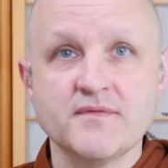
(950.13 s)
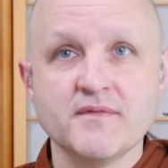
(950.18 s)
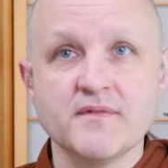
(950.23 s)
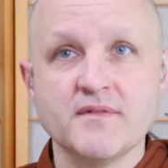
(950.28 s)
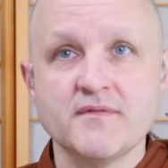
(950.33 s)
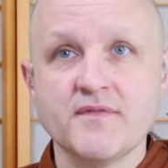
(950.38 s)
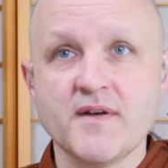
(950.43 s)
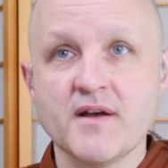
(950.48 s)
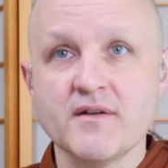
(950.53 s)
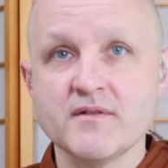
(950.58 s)

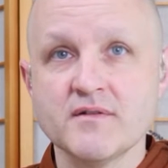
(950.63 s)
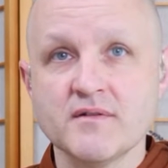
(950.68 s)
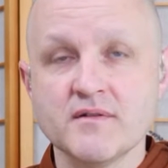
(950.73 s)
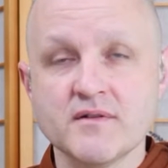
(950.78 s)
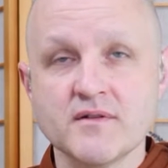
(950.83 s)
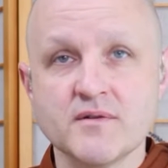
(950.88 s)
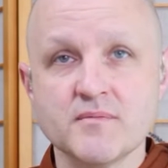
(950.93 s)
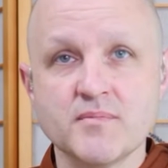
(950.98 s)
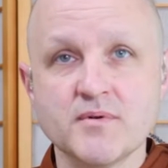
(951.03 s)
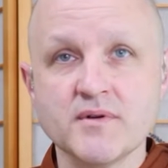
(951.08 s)
found
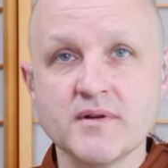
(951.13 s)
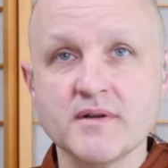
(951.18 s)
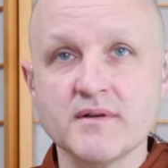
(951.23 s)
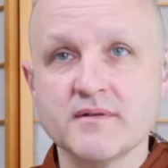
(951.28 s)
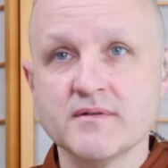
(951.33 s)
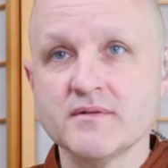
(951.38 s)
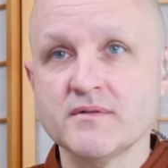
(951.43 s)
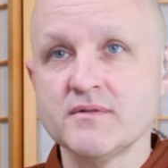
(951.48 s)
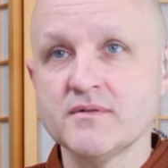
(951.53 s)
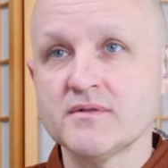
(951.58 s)
the Buddha
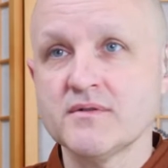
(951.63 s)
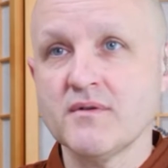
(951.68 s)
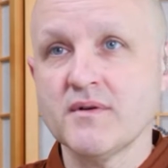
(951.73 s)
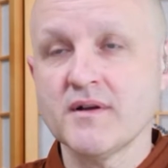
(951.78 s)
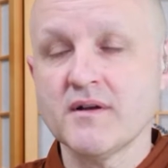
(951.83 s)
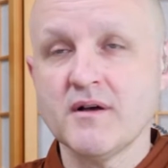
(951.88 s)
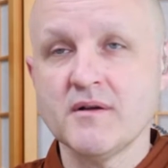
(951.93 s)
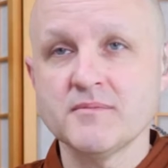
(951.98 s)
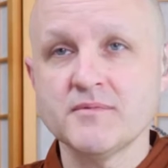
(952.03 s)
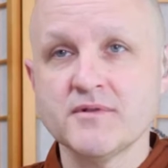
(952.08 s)
who's going
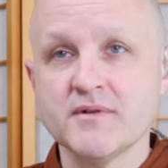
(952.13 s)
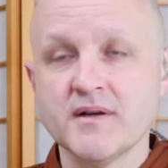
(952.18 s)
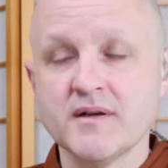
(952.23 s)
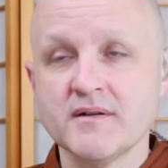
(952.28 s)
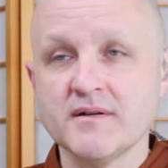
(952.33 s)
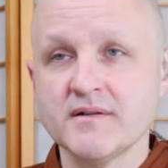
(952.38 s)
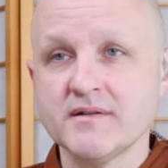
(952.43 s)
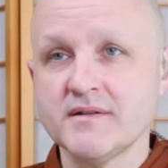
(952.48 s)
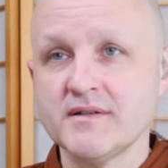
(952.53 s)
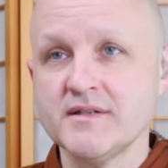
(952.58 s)
alms
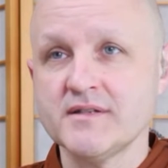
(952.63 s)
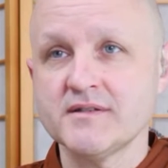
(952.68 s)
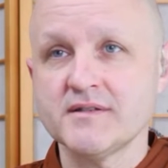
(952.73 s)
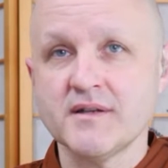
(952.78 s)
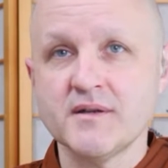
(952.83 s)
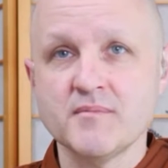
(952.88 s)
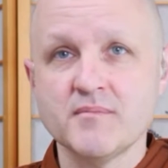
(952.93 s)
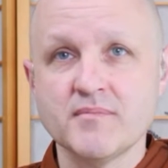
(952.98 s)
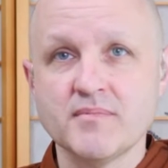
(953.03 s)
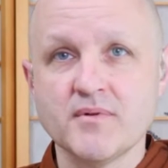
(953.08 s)
round, and he's
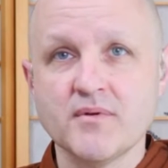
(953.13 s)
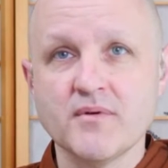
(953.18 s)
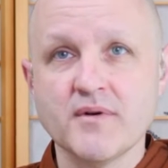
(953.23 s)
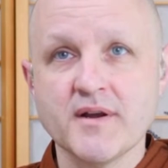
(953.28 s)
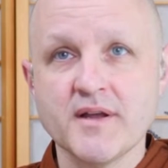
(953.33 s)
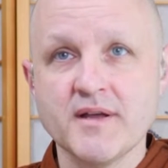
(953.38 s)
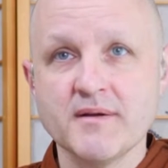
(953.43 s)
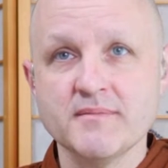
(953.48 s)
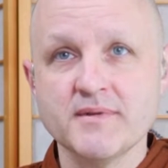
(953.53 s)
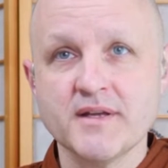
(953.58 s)
imploring
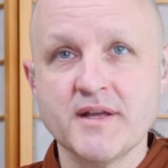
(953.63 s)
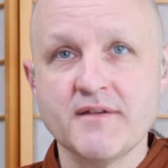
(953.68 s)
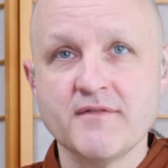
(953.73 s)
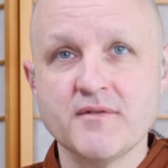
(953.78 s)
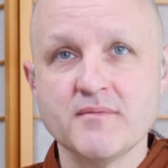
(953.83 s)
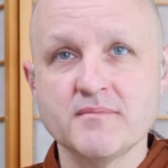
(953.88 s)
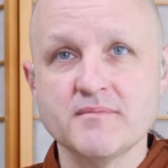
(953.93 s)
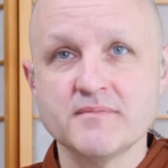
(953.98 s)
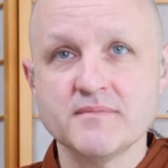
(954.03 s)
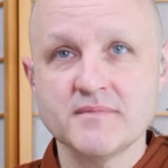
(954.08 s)
him to give
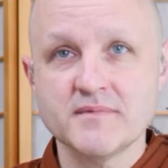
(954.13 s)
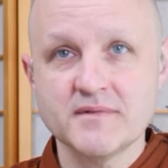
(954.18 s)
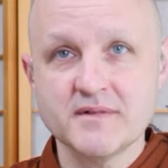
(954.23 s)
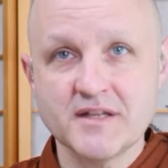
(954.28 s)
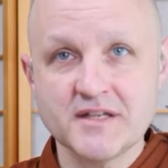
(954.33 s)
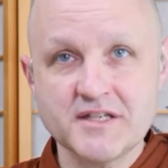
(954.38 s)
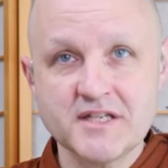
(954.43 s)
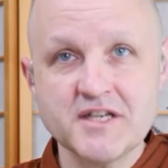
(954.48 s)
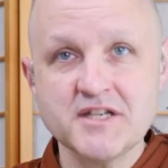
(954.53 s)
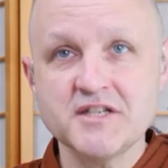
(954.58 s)
him the
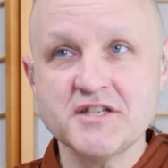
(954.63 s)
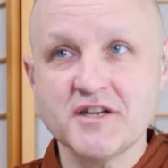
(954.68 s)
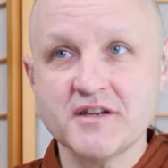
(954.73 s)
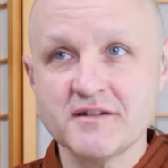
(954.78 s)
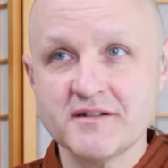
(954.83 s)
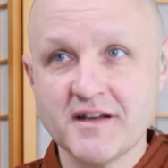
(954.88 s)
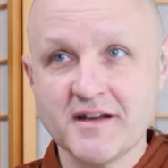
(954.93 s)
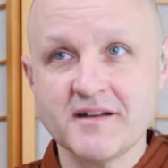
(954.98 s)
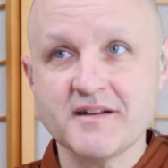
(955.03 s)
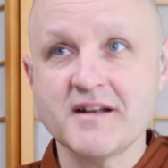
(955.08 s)
teaching
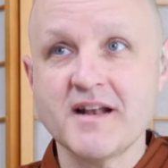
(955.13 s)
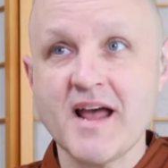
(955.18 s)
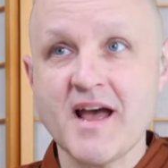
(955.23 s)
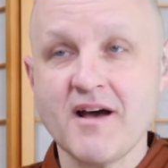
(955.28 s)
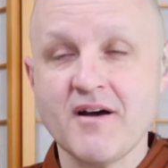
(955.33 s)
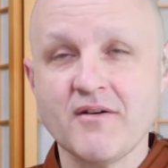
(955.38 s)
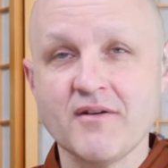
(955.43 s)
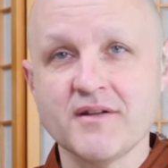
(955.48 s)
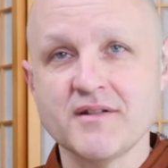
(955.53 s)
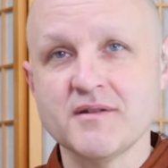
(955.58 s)
like
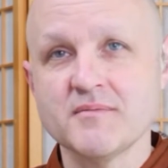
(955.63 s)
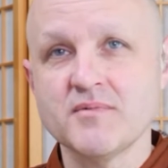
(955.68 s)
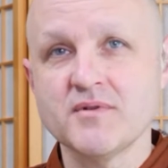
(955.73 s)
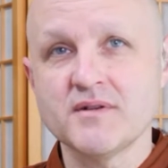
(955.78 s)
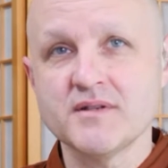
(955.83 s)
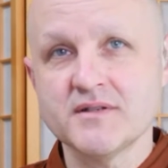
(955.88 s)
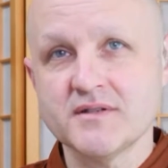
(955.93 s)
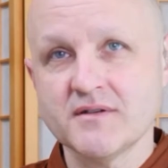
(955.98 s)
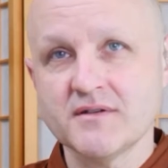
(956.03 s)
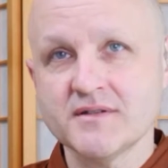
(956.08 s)
now. And the Buddha
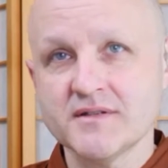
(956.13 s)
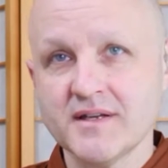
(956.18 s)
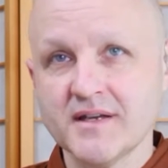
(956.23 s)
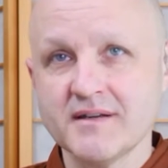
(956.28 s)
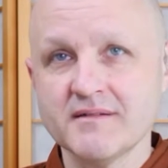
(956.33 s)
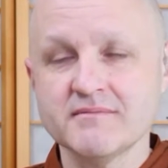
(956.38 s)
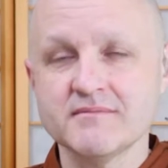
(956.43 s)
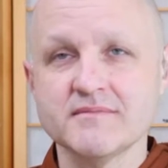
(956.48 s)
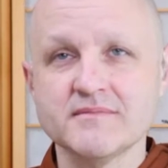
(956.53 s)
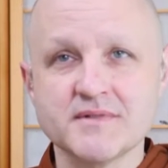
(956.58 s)
starts
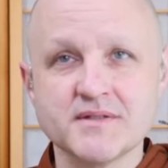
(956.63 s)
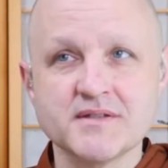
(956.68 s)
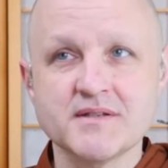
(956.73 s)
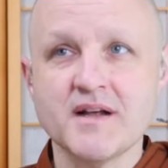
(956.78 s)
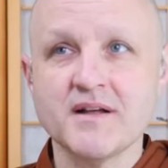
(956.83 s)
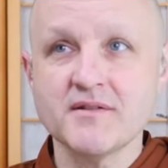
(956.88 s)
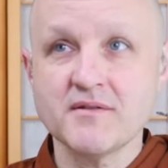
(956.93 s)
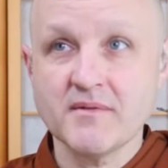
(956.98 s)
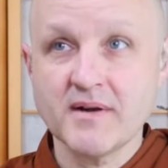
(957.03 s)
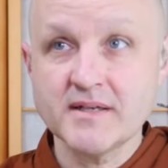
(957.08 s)
saying, it's
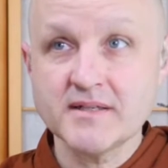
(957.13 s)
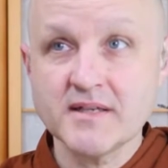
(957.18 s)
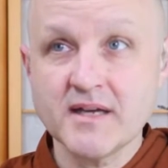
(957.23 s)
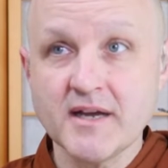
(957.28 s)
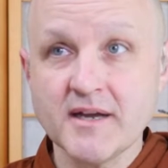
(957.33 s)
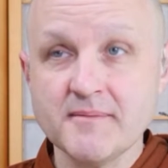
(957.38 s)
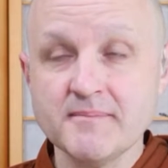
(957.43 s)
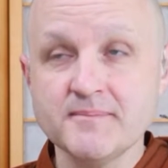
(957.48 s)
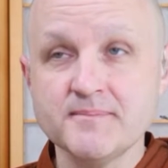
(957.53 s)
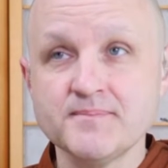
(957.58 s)
not the right
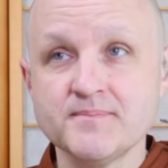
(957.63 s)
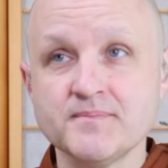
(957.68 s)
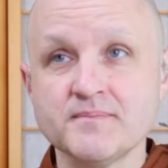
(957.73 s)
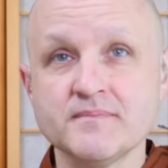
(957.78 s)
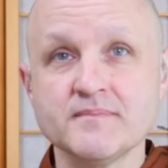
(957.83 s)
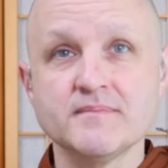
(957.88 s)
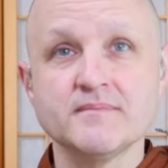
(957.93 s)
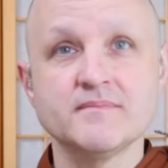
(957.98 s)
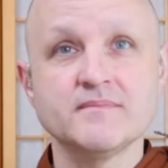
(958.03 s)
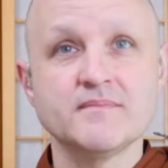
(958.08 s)
time.
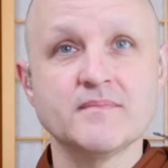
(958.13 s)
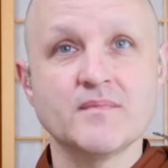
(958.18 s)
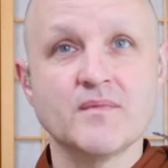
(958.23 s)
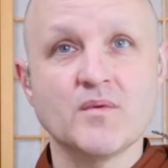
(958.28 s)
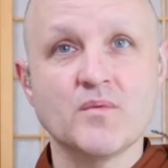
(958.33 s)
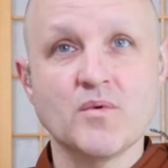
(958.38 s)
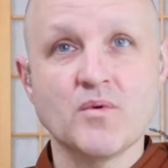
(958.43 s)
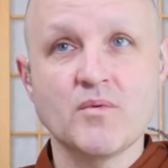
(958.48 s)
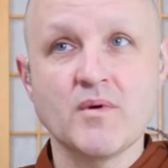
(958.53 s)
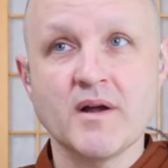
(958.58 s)

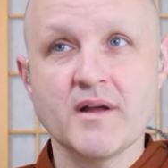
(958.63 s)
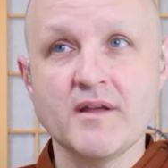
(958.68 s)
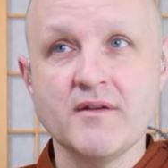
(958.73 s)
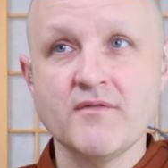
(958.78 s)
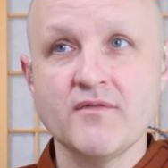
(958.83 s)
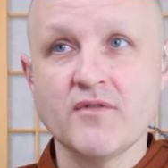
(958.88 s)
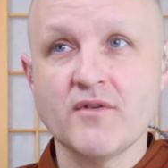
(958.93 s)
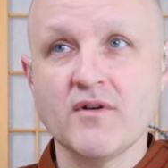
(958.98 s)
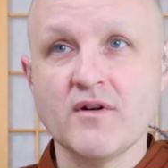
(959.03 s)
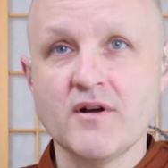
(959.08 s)
We're walking
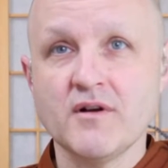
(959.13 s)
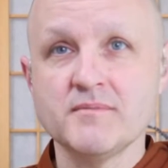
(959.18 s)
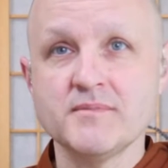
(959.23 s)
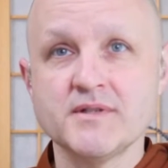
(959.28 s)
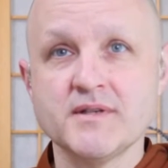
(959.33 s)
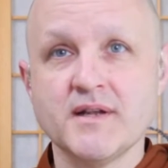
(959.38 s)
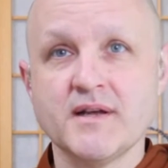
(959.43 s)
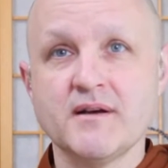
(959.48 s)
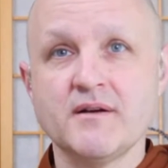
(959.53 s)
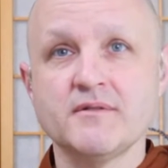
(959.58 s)
for alms
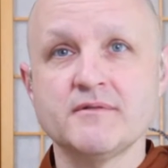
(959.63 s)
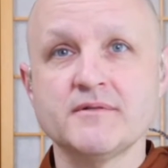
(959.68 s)
now.